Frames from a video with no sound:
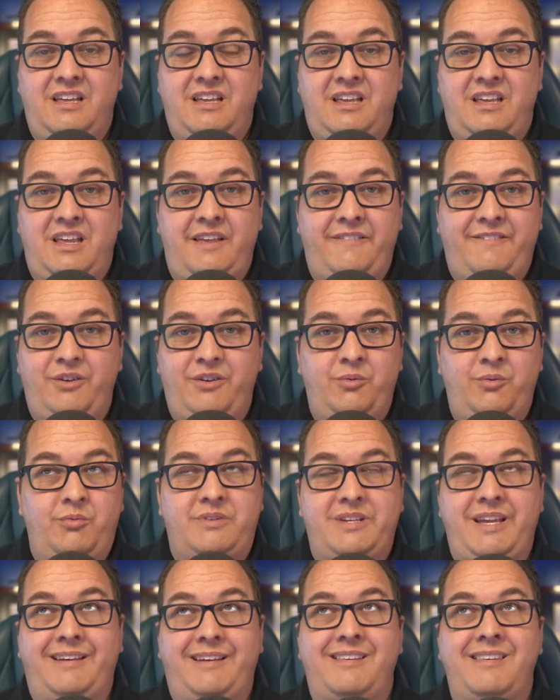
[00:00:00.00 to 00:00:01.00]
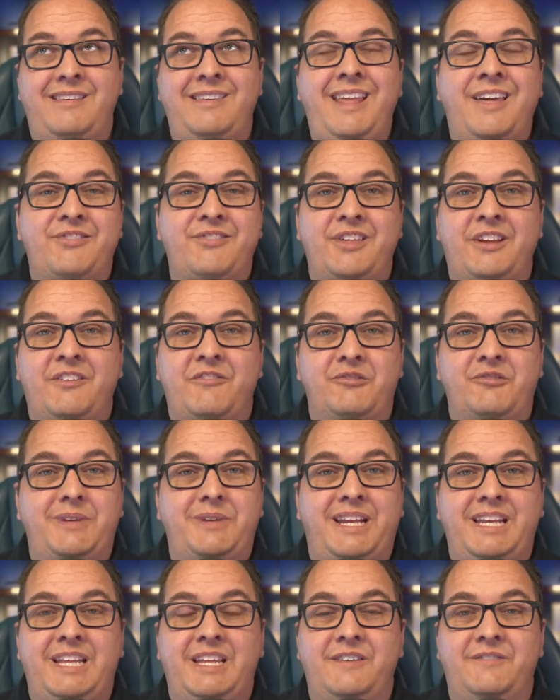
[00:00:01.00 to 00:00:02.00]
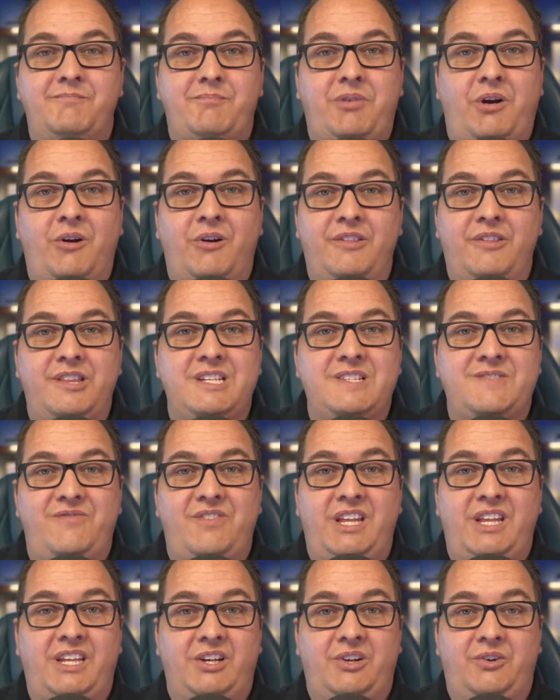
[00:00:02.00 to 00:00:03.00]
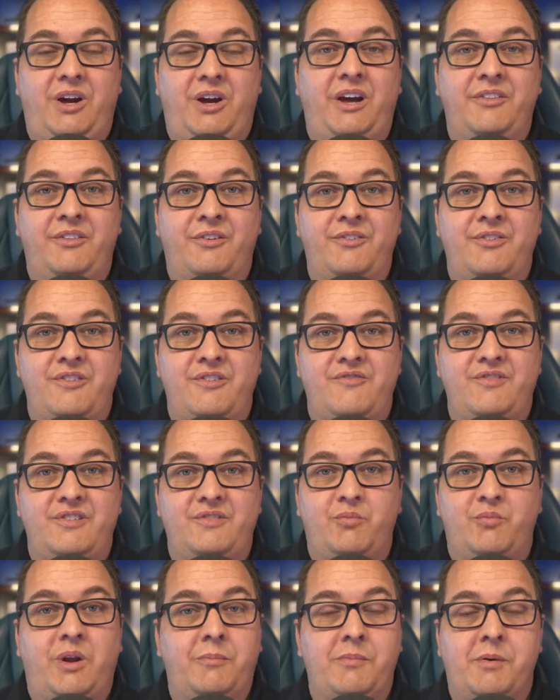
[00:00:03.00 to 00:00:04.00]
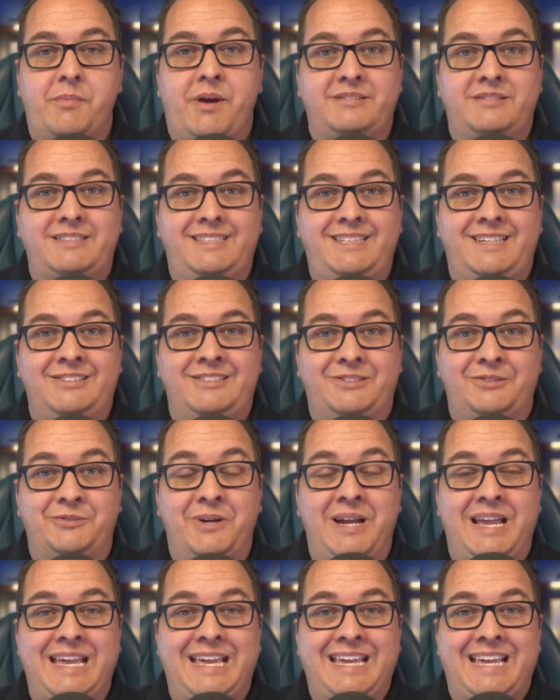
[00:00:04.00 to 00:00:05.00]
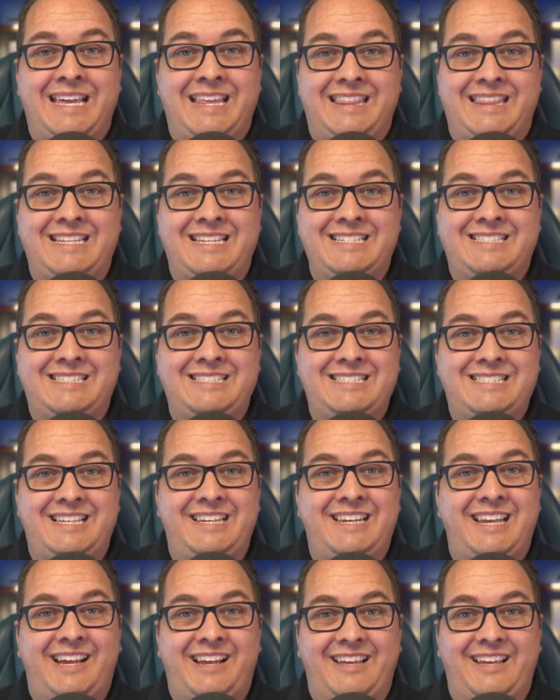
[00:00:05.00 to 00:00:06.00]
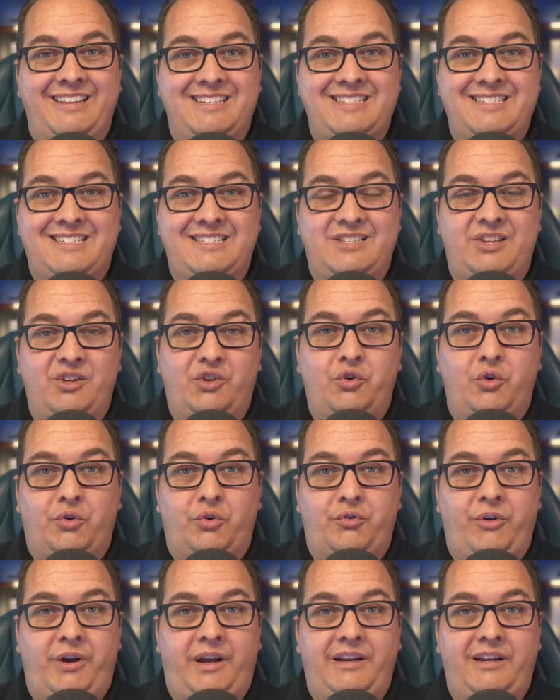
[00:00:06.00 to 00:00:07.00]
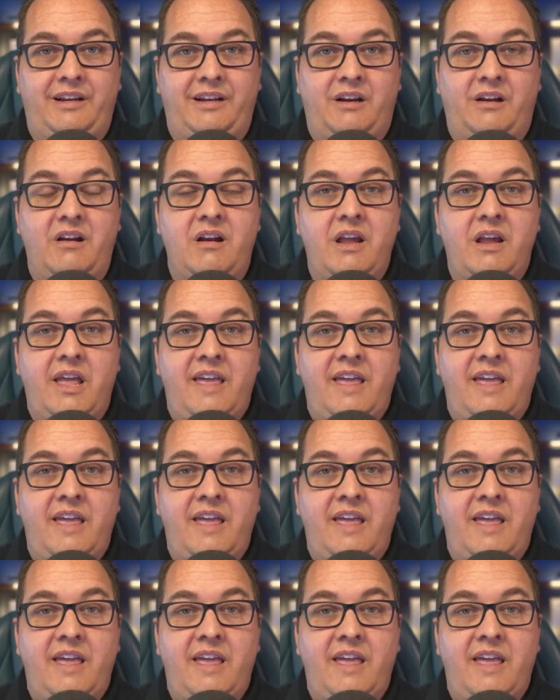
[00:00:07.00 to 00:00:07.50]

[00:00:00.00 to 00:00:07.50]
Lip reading: If you take nothing from any of part of this video other than what I'm about to tell you, this is the nugget. This is the gold right here.